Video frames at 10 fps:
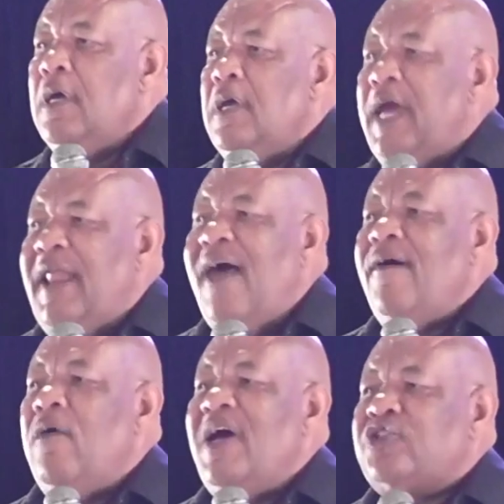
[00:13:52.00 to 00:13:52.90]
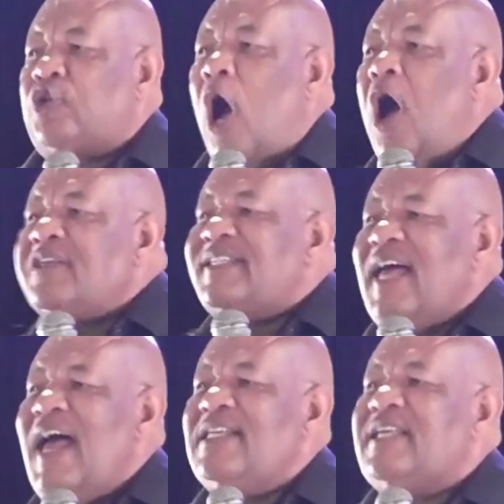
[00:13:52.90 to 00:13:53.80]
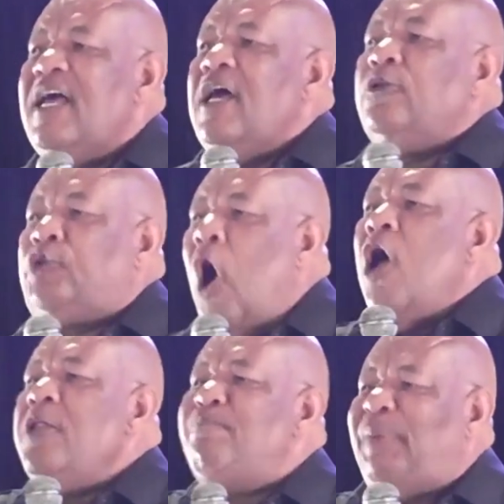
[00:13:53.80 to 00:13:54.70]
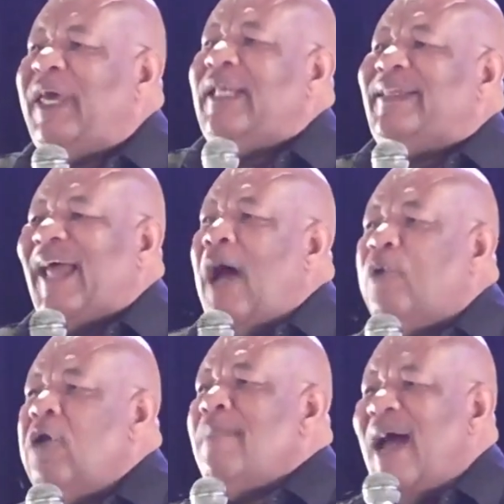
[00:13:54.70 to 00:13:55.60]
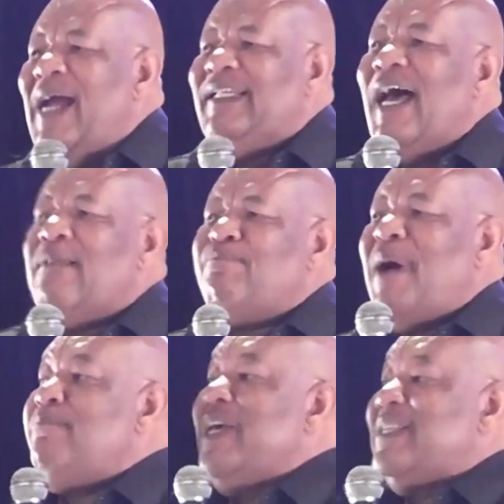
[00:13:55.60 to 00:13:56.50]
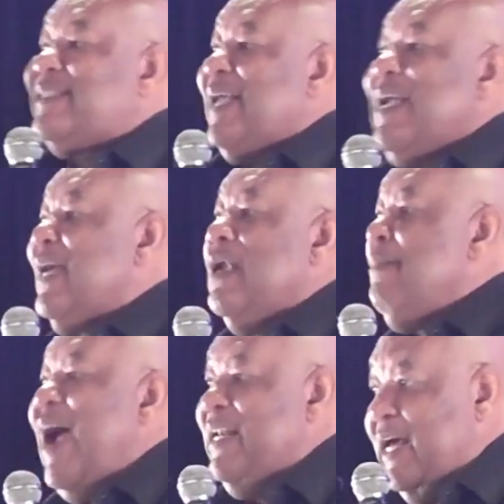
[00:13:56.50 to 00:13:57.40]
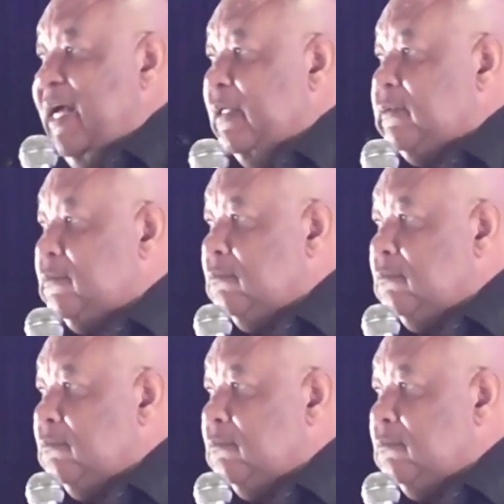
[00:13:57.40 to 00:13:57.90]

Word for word: In other words, God says, don't be double-minded, but be single-minded.